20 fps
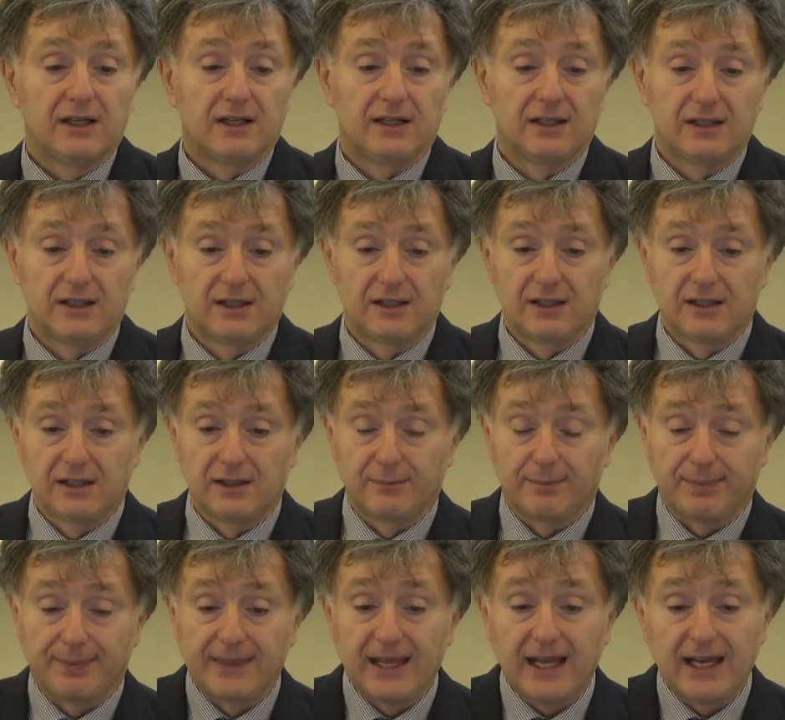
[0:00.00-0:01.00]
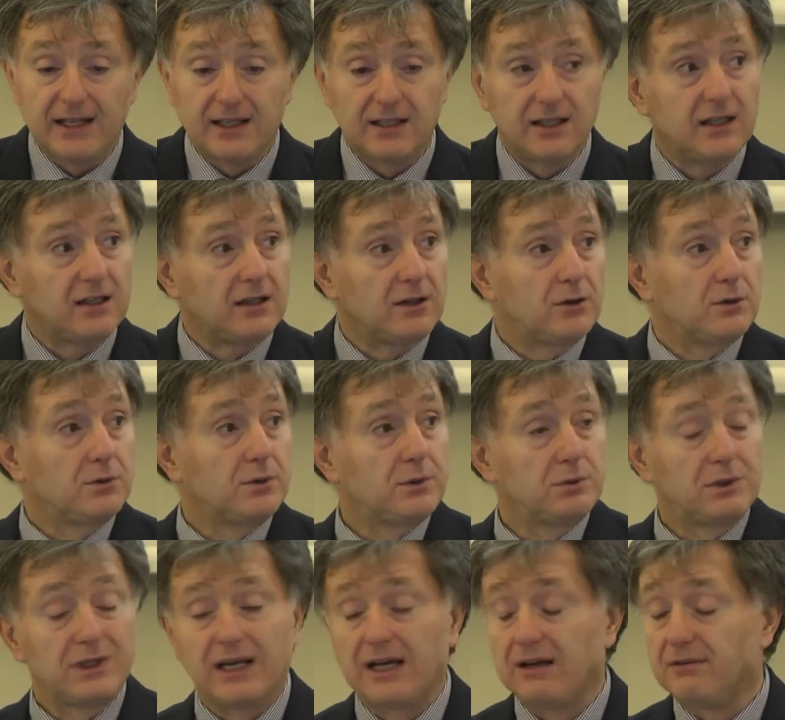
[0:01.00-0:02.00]
Then we
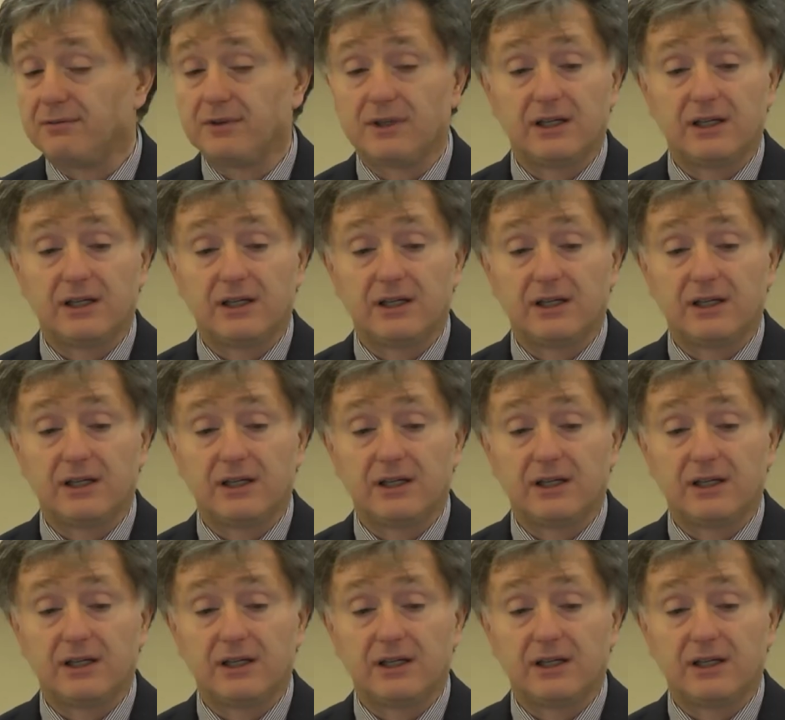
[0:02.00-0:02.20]
will have